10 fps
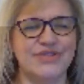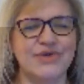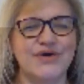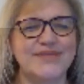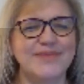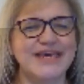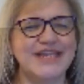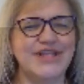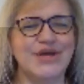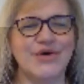Join me
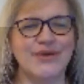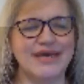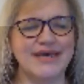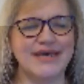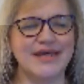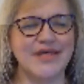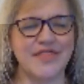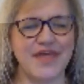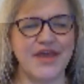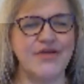in knowing
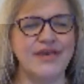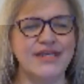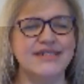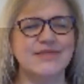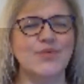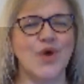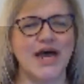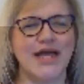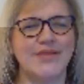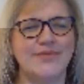there is
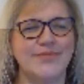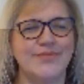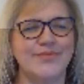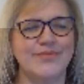one